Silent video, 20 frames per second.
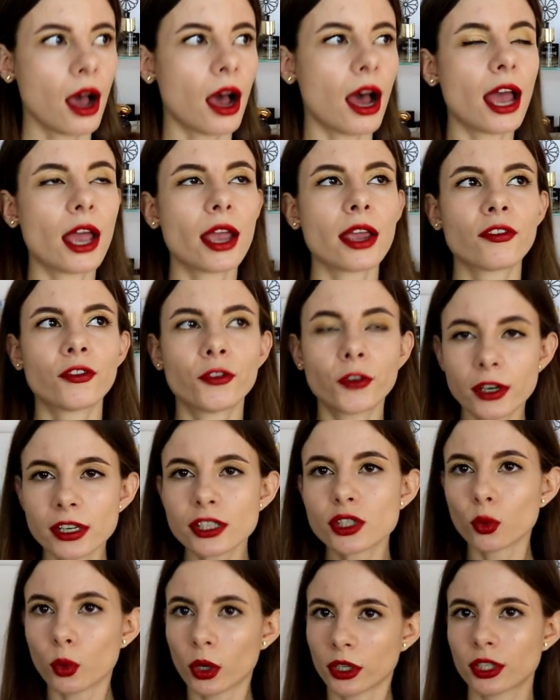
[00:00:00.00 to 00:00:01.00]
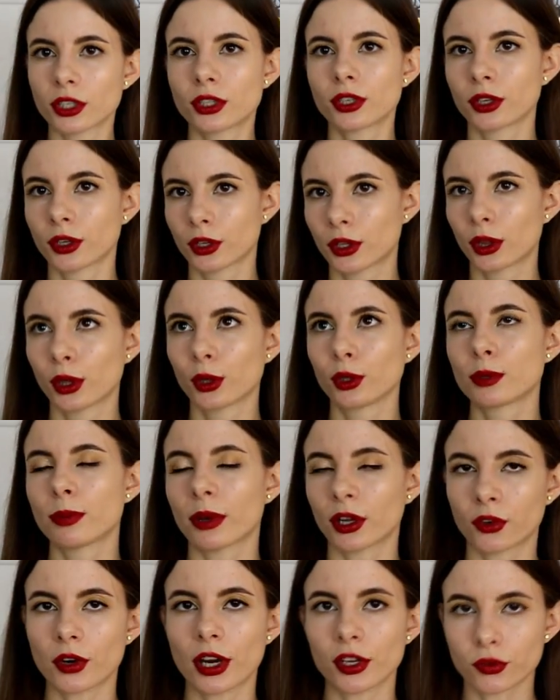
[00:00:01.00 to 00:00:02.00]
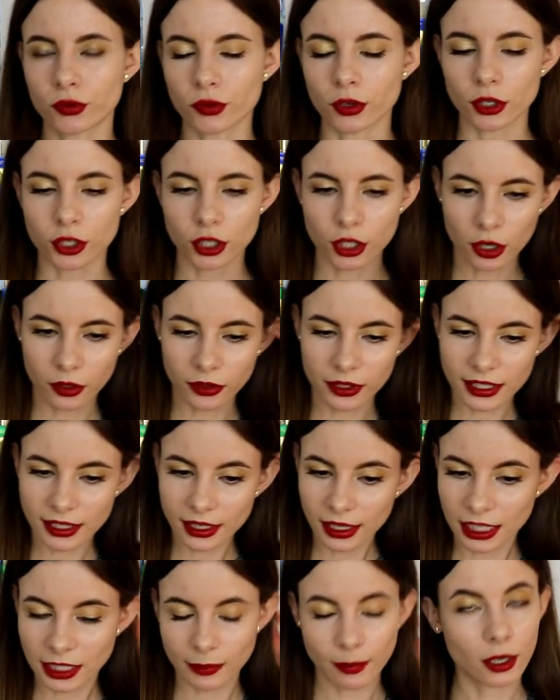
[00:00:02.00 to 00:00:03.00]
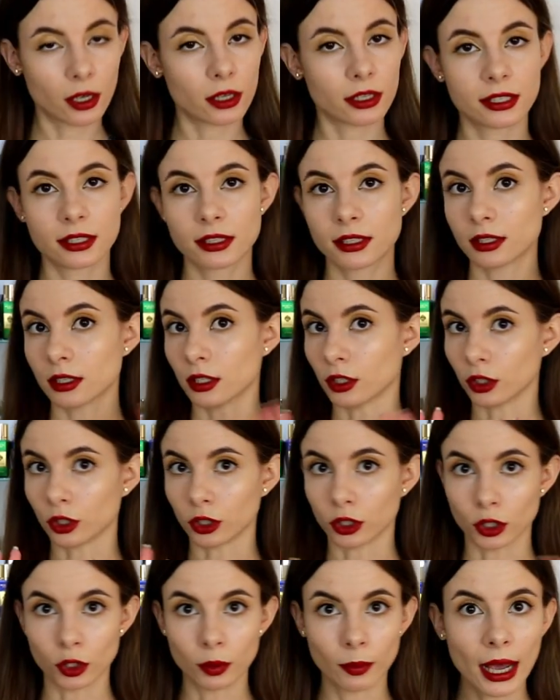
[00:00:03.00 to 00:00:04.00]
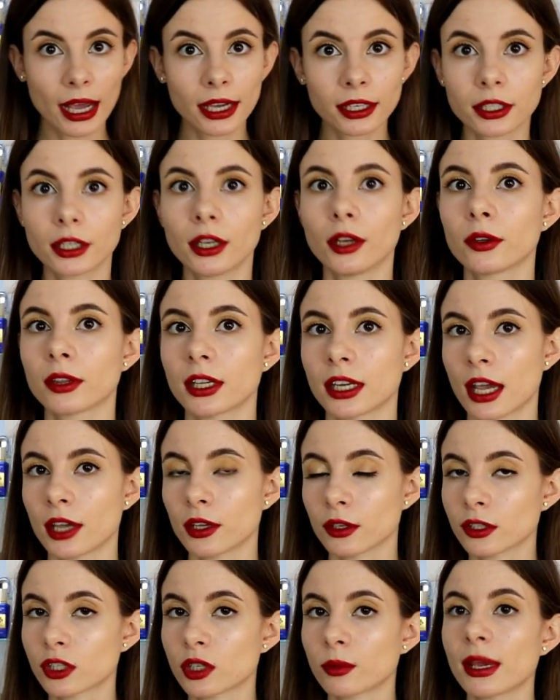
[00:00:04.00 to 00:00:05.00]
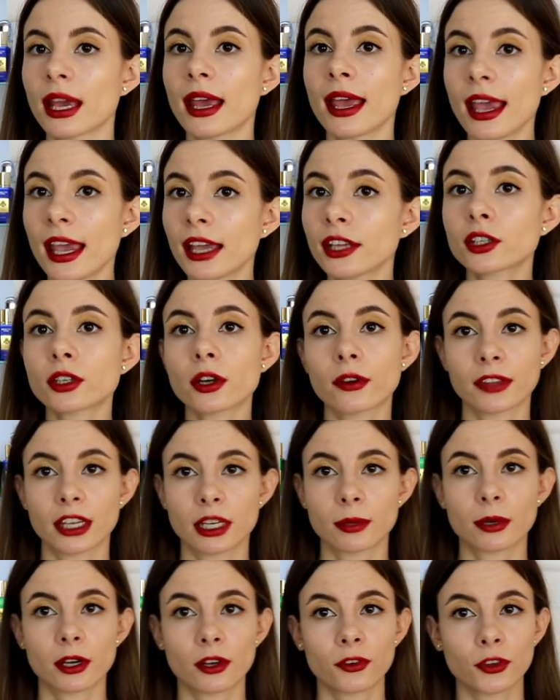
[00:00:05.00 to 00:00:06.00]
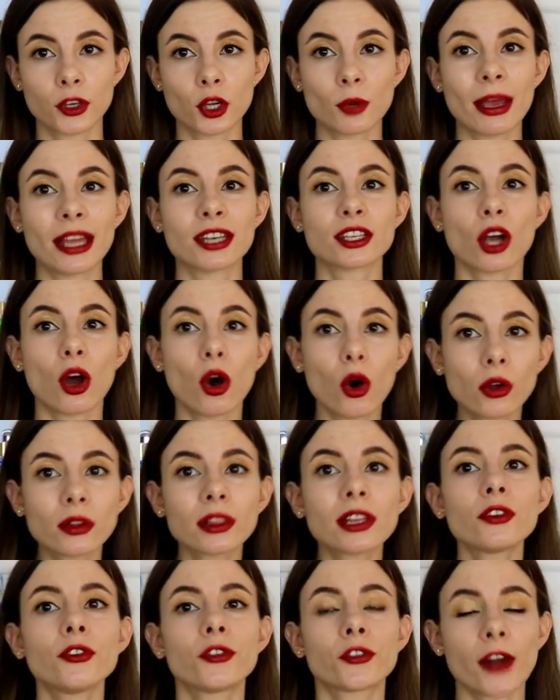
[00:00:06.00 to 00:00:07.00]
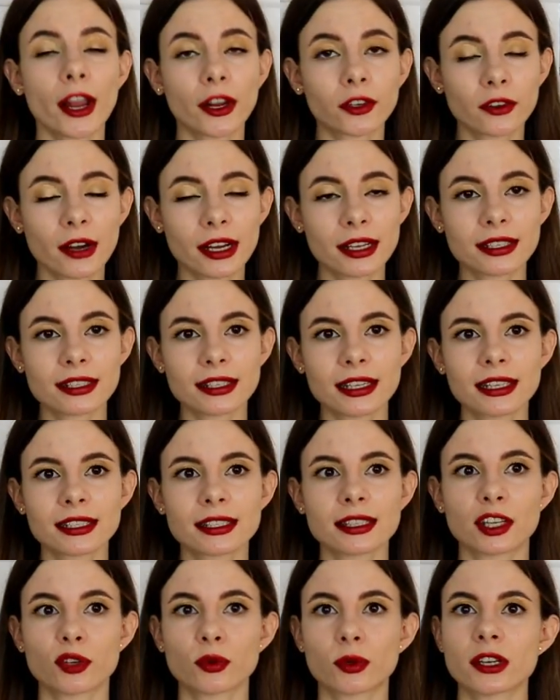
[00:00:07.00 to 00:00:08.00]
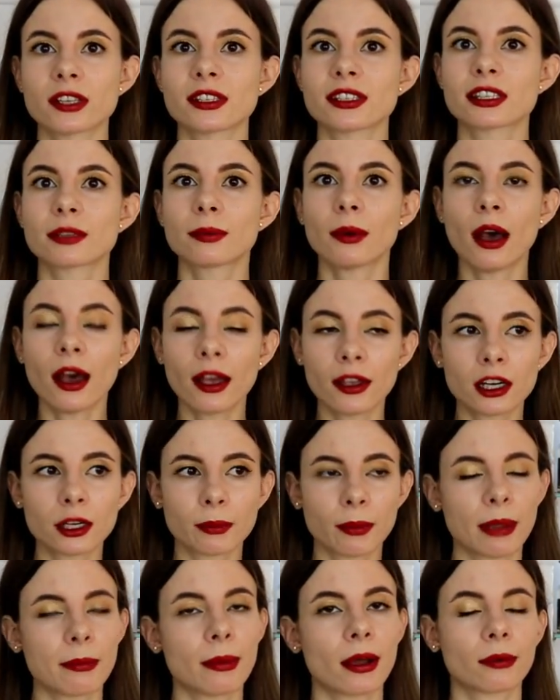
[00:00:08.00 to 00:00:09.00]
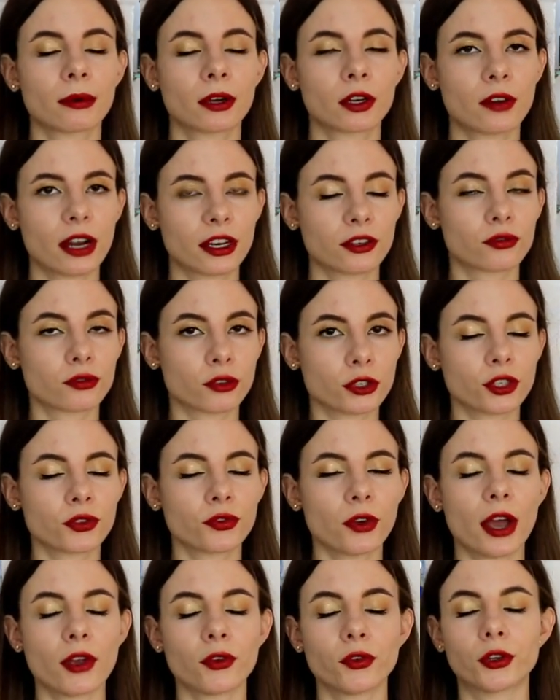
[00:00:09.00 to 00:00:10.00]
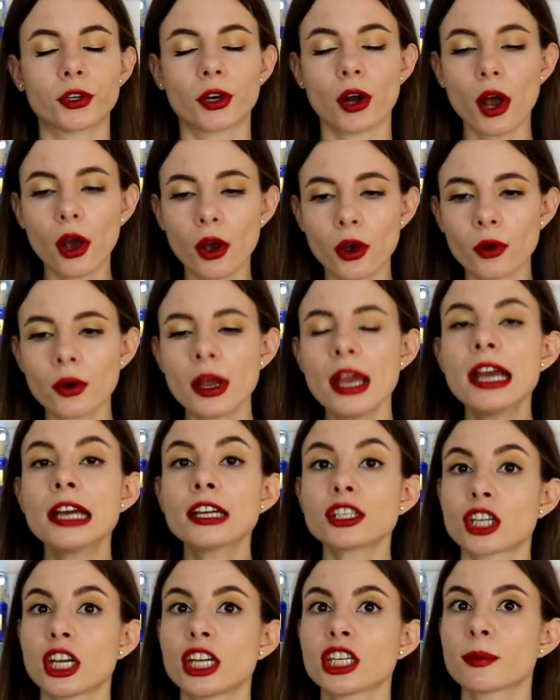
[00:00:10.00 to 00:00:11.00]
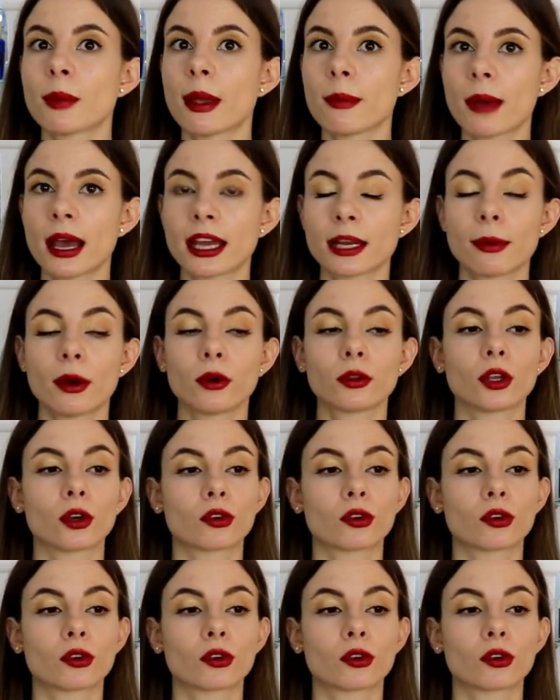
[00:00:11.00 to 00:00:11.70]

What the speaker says: I first wanted to include Baccarat Rouge on this list, because you might know that I used to be a hater of that perfume, and only fragrances that were inspired by Baccarat Rouge 540 changed my mind about